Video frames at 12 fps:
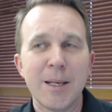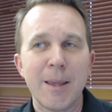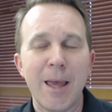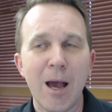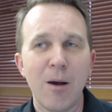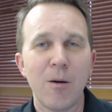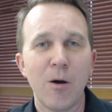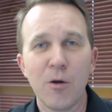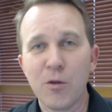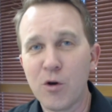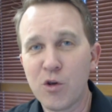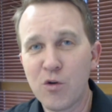Now,
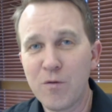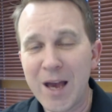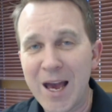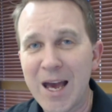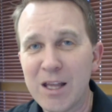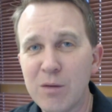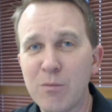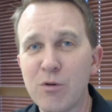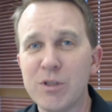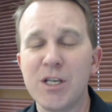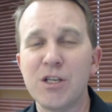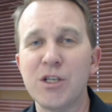although you've had the
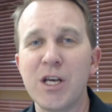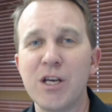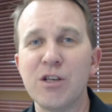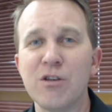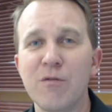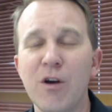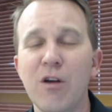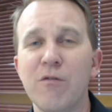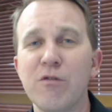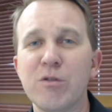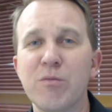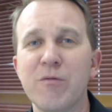most education of all of
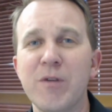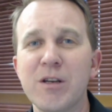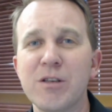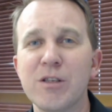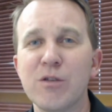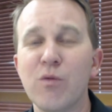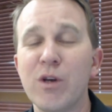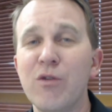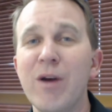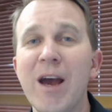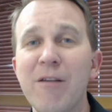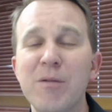those professions, what you
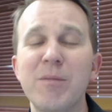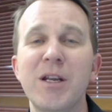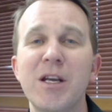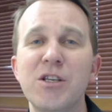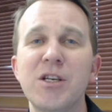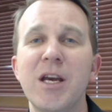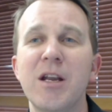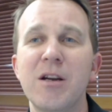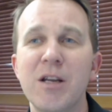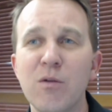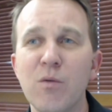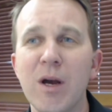haven't been
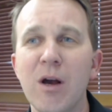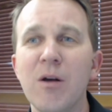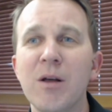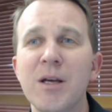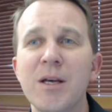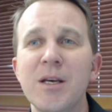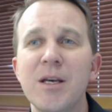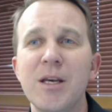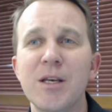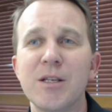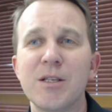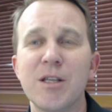educated in well
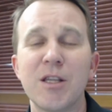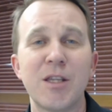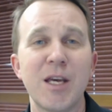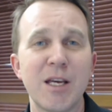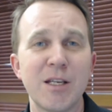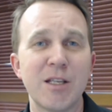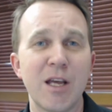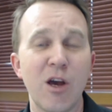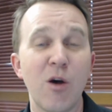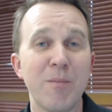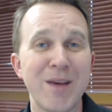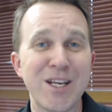is the things that
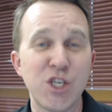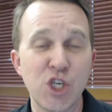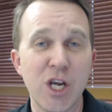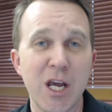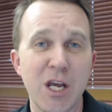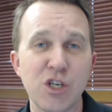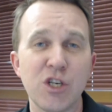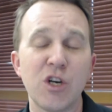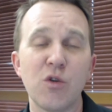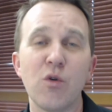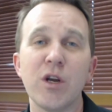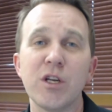help make change in
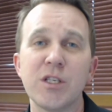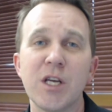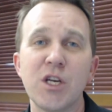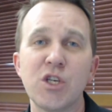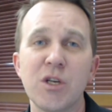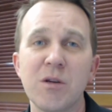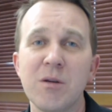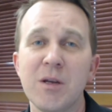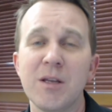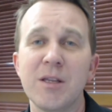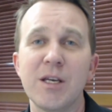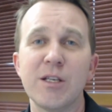an organization.
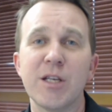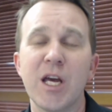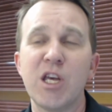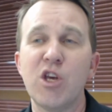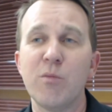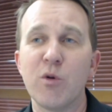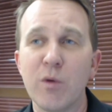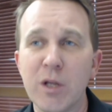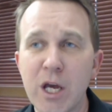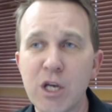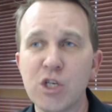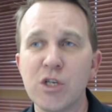Things like human
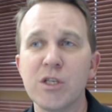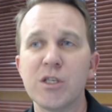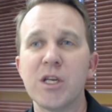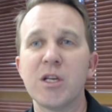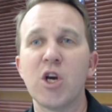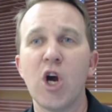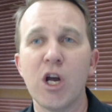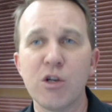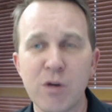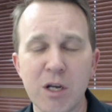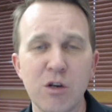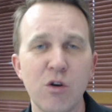relations and
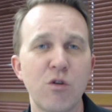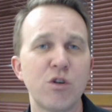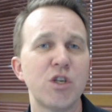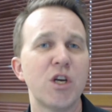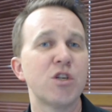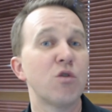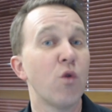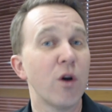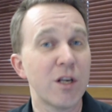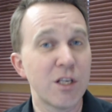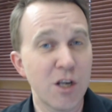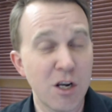contract negotiation,
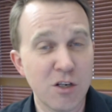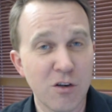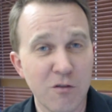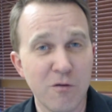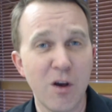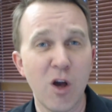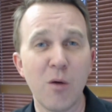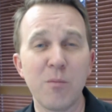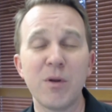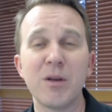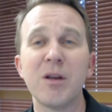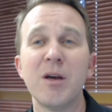organizational
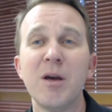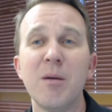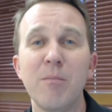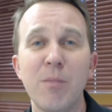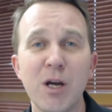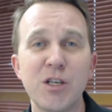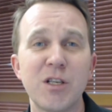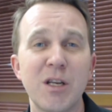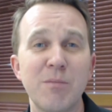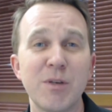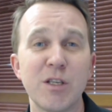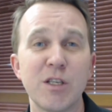development,
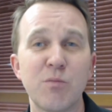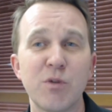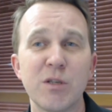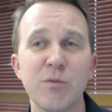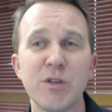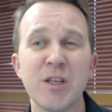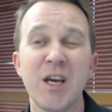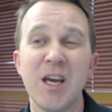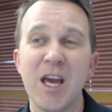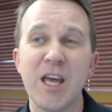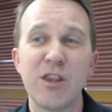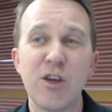budgeting, business principles.
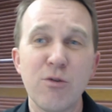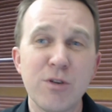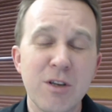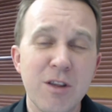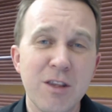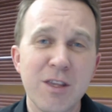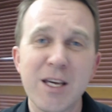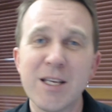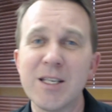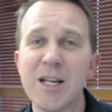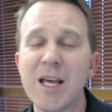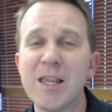And those are the
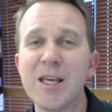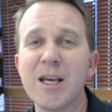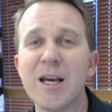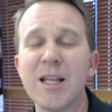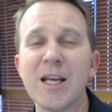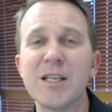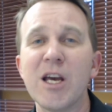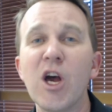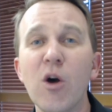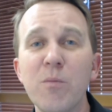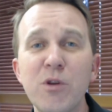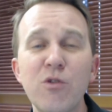things that I think I'd like to
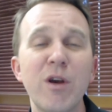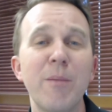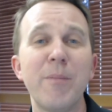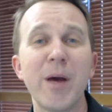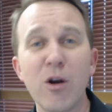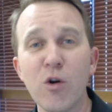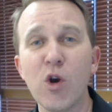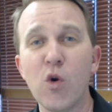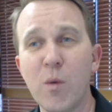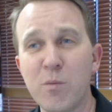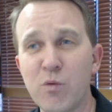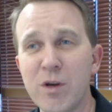help you get better
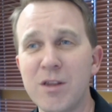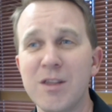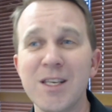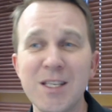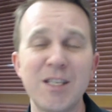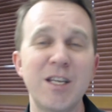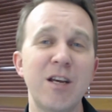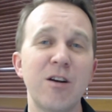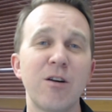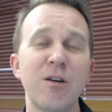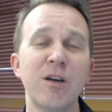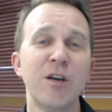equipped with this
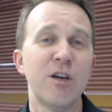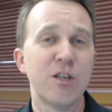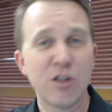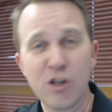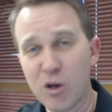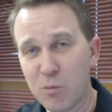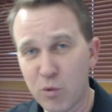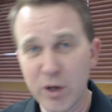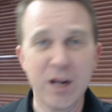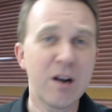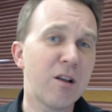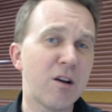year so that you can
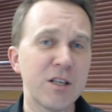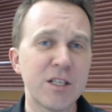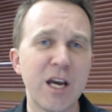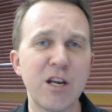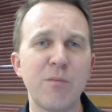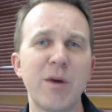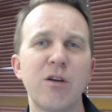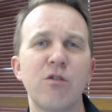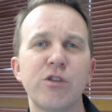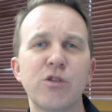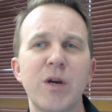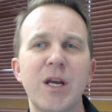bring it alongside your medical
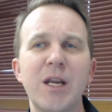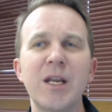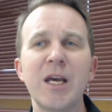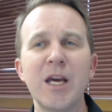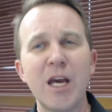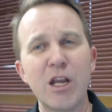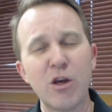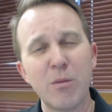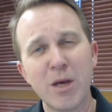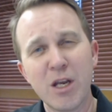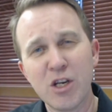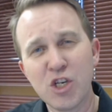training and you can
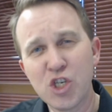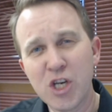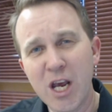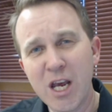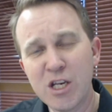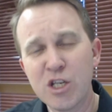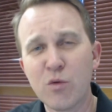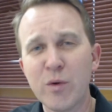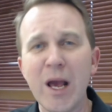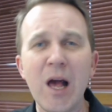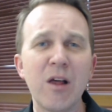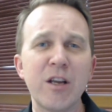begin to change the
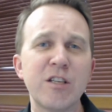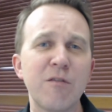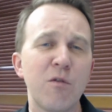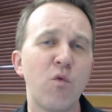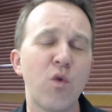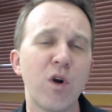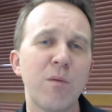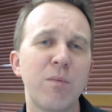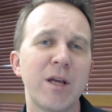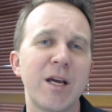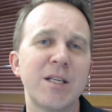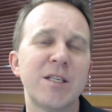realities of the
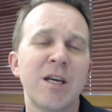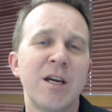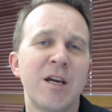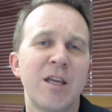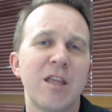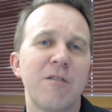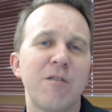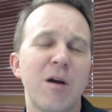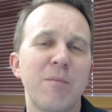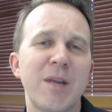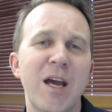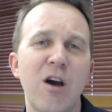workplace that have
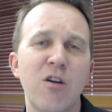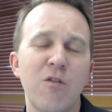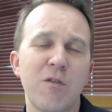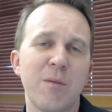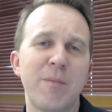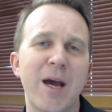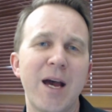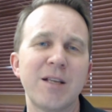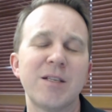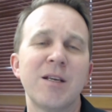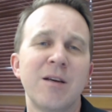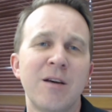come down over the
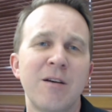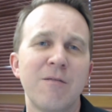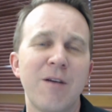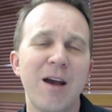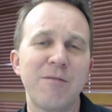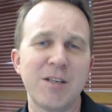past 5 to